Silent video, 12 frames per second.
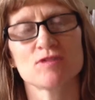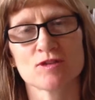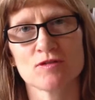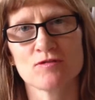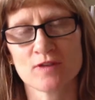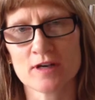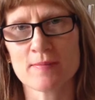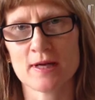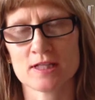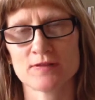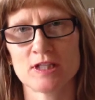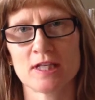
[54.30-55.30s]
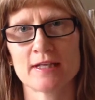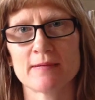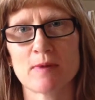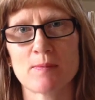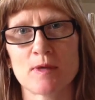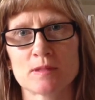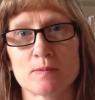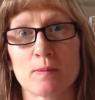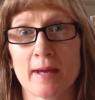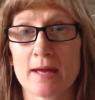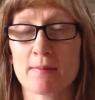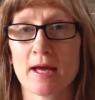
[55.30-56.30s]
so very much for checking out my pozible
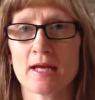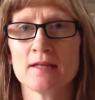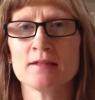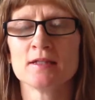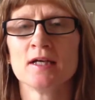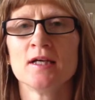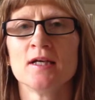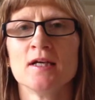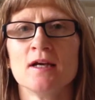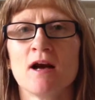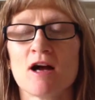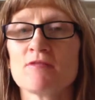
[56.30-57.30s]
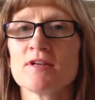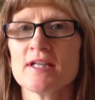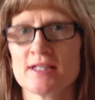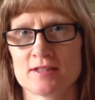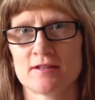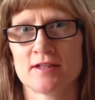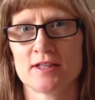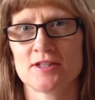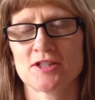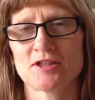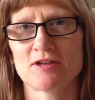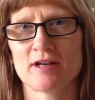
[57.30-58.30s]
campaign. I'm really excited
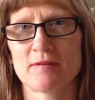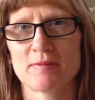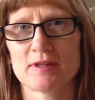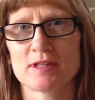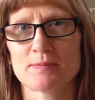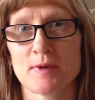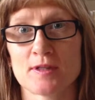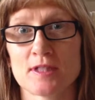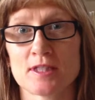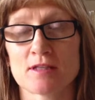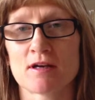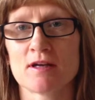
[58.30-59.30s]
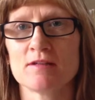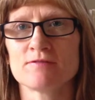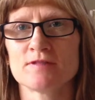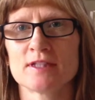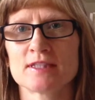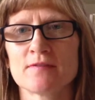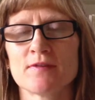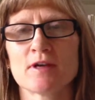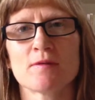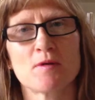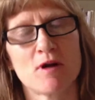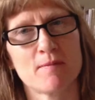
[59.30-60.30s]
to try and bring this project to life. It's something
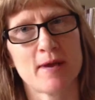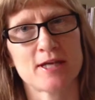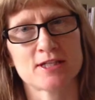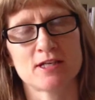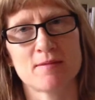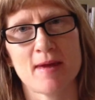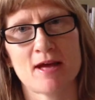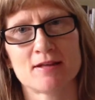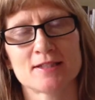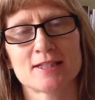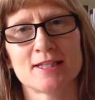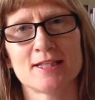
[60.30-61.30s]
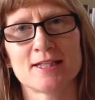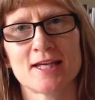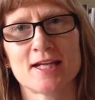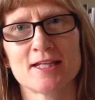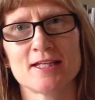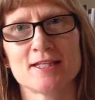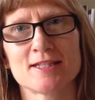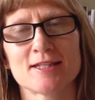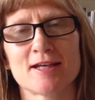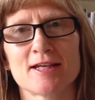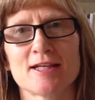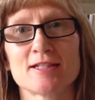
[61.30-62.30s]
I'm quite passionate about, and that is,
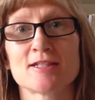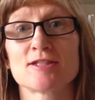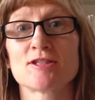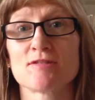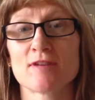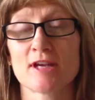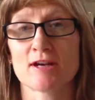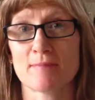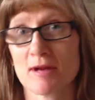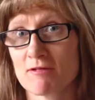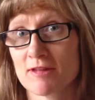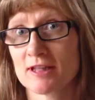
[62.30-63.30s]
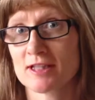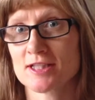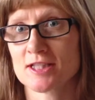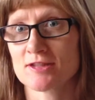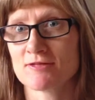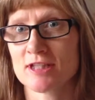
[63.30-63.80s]
I guess, serving up healthy lunches for